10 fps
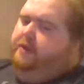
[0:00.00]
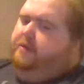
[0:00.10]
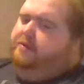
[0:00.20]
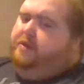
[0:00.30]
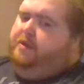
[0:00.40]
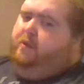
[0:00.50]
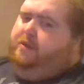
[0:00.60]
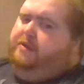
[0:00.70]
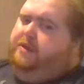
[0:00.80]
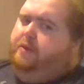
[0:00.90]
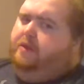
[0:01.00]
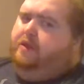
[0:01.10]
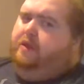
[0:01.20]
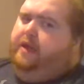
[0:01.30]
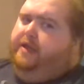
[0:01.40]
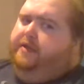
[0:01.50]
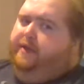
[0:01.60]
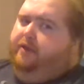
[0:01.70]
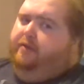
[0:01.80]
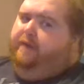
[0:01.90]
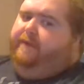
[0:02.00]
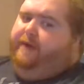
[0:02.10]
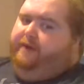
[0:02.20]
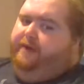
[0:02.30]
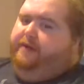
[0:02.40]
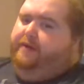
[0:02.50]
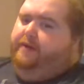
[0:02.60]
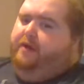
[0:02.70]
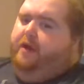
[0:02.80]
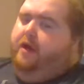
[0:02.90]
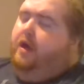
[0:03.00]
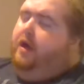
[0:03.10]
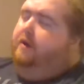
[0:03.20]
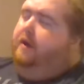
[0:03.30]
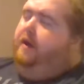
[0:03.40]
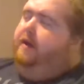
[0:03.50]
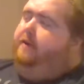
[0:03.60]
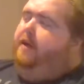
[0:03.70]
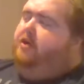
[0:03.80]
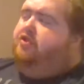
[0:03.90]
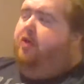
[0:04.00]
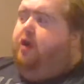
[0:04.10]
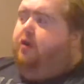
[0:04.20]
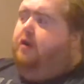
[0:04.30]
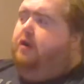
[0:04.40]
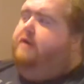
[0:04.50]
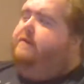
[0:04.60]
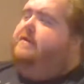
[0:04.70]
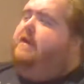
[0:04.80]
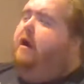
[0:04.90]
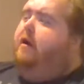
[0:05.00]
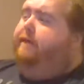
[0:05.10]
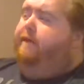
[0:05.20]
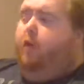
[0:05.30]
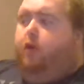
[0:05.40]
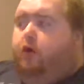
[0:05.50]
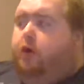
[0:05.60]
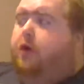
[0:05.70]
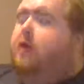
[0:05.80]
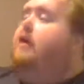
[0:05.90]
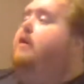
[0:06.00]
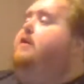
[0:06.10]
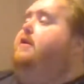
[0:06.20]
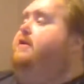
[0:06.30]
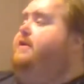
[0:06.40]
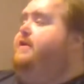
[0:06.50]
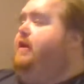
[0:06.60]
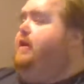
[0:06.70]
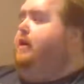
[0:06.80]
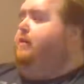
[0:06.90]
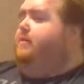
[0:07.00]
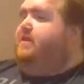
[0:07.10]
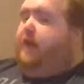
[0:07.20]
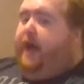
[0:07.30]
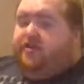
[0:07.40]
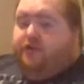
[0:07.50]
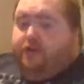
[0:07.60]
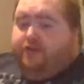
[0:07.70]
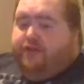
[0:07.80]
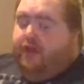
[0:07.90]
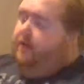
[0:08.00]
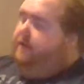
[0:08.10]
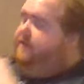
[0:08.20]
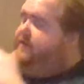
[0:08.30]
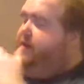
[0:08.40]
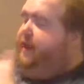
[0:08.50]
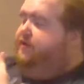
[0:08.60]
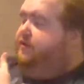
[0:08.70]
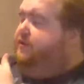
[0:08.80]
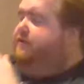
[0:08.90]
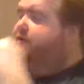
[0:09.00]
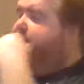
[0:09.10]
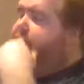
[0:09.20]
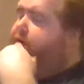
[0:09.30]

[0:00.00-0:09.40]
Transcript: Certain ones I will collect that are my favorite. My genre of style of horror is slashers. I love slashers.